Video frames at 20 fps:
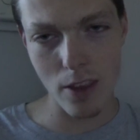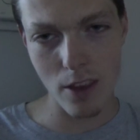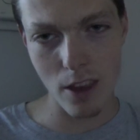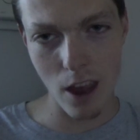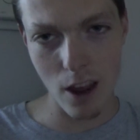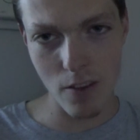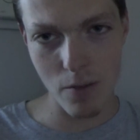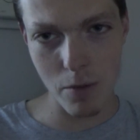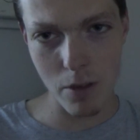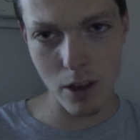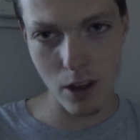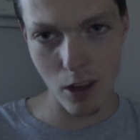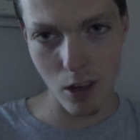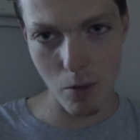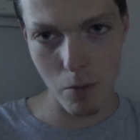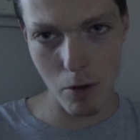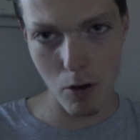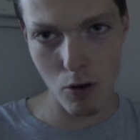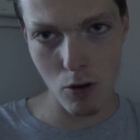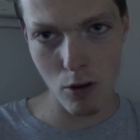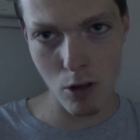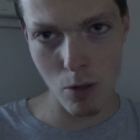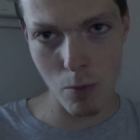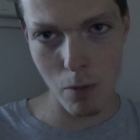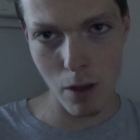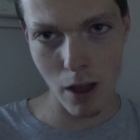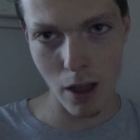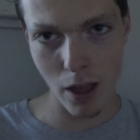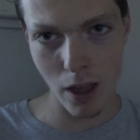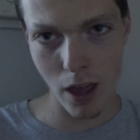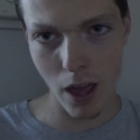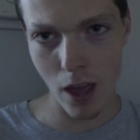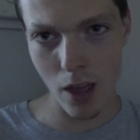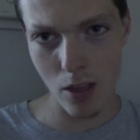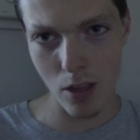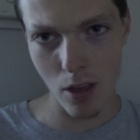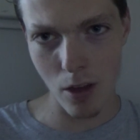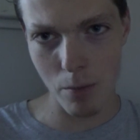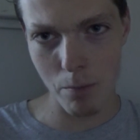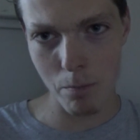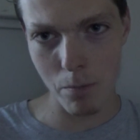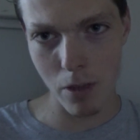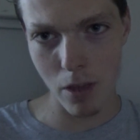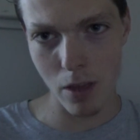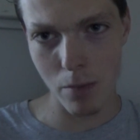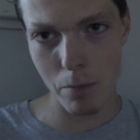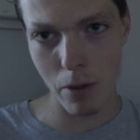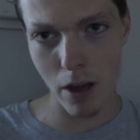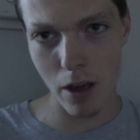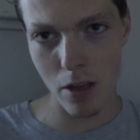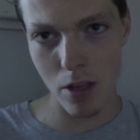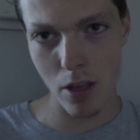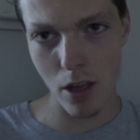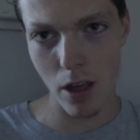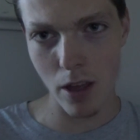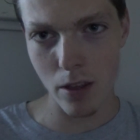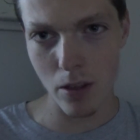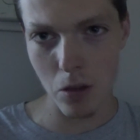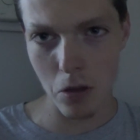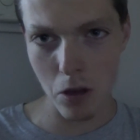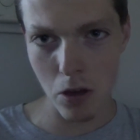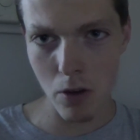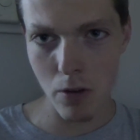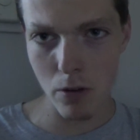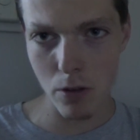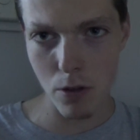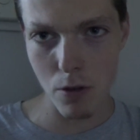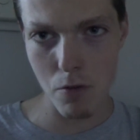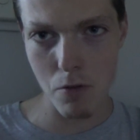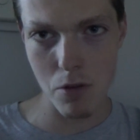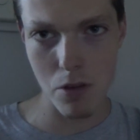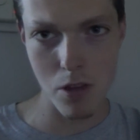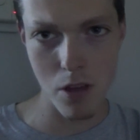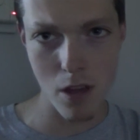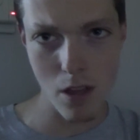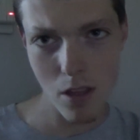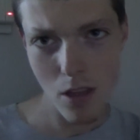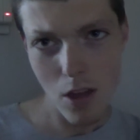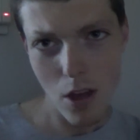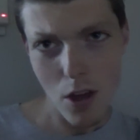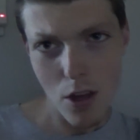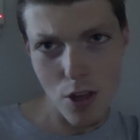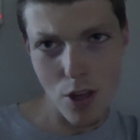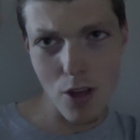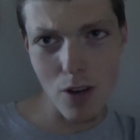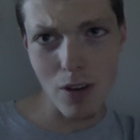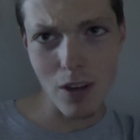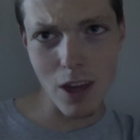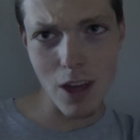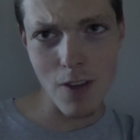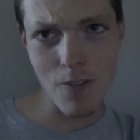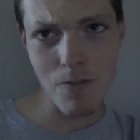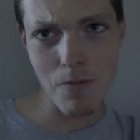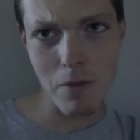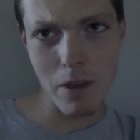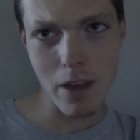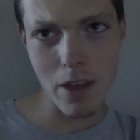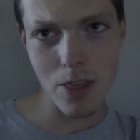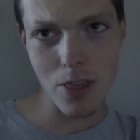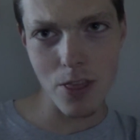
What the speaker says: have been exposed by by San Diego and Houston. So give me